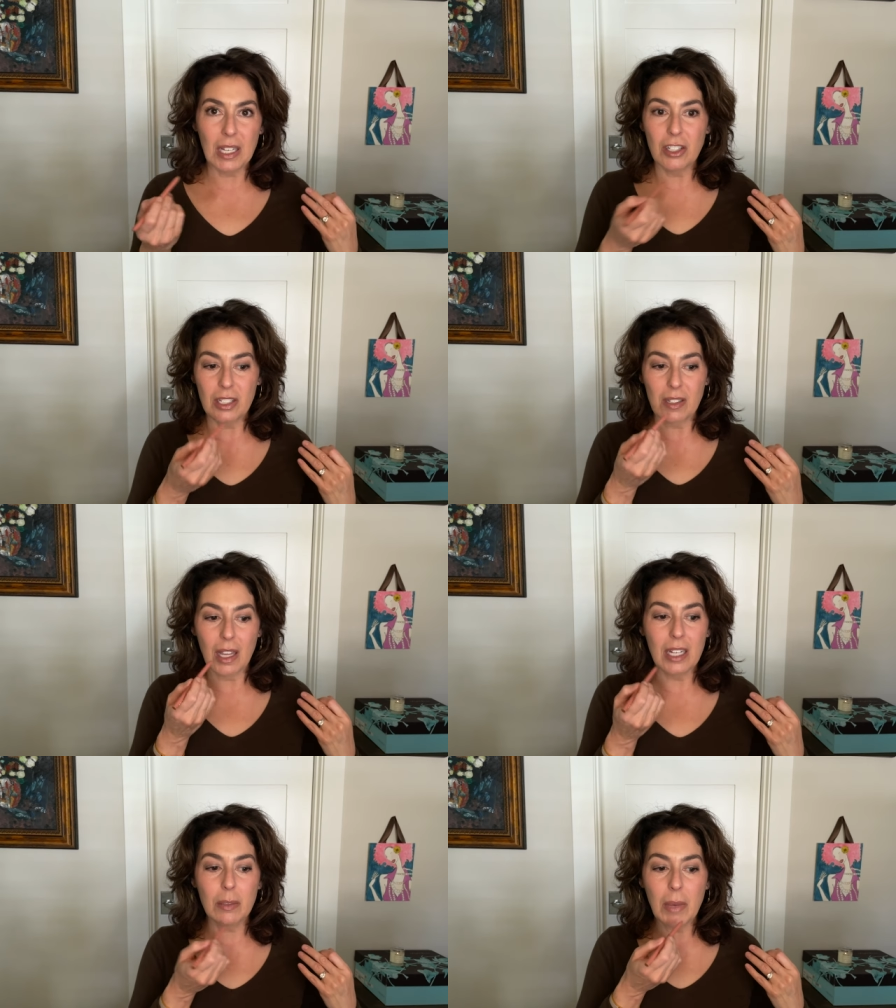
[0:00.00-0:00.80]
I just
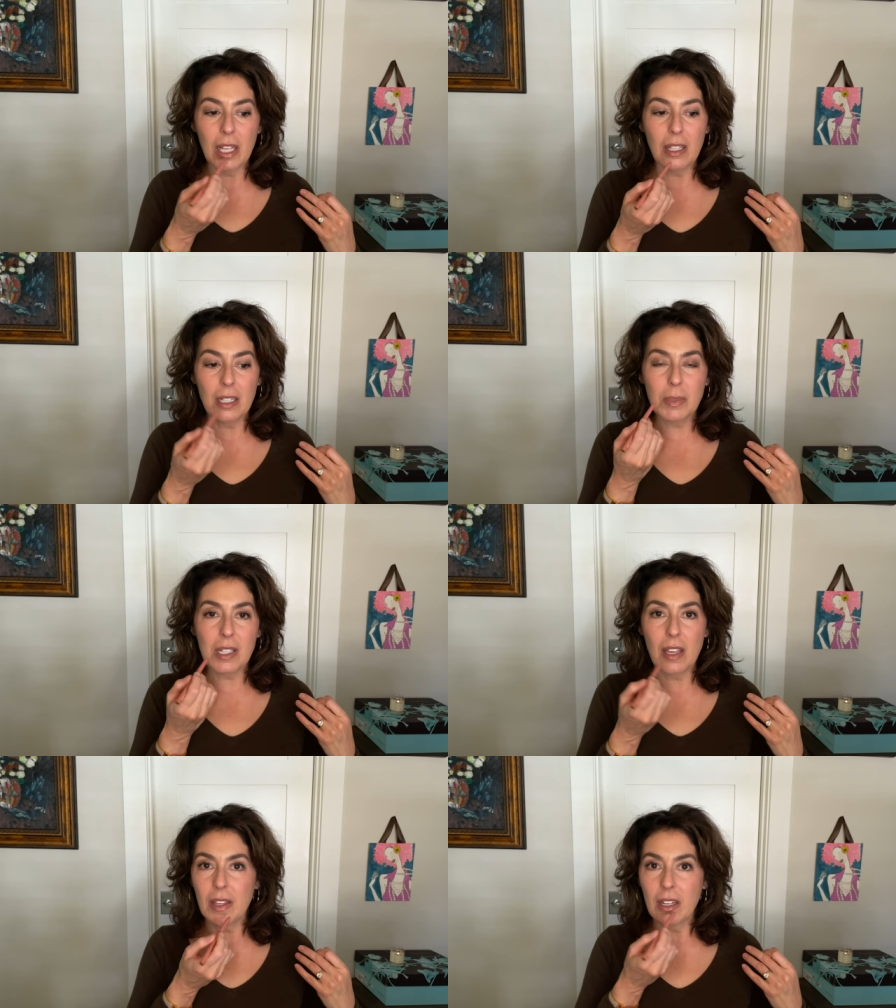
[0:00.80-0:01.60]
lined my lips
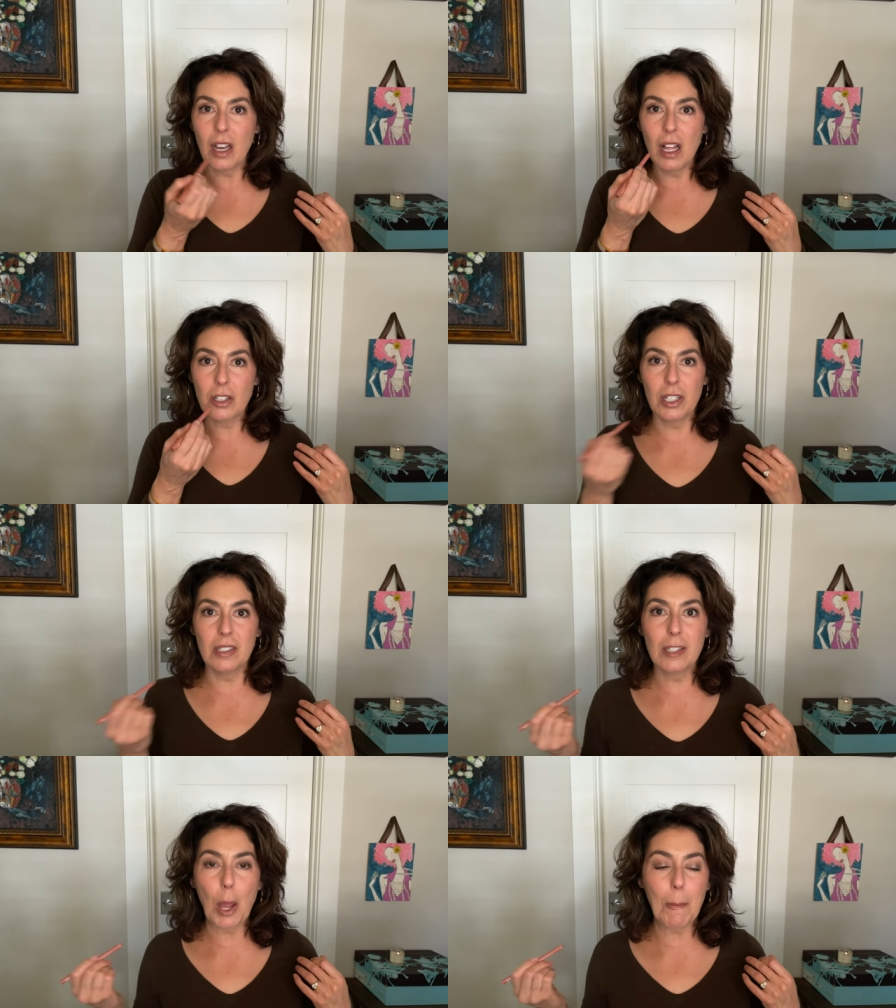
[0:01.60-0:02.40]
and then colored
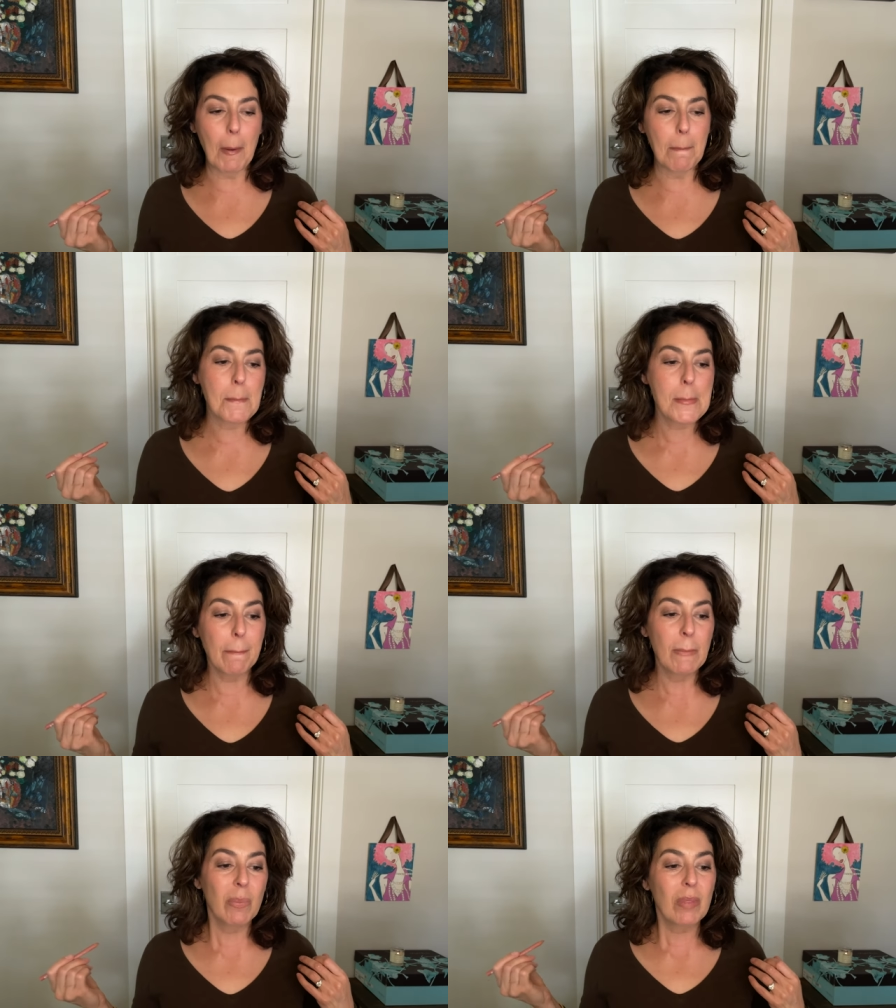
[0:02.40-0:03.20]
in some and
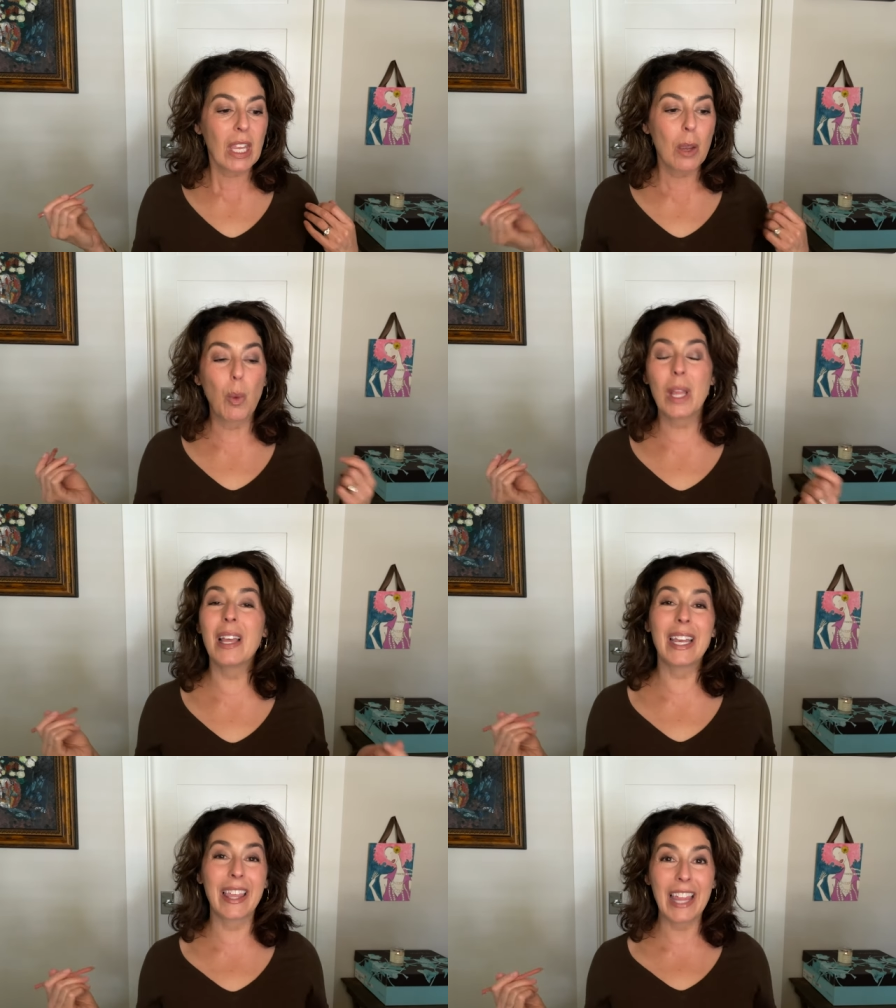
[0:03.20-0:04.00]
went like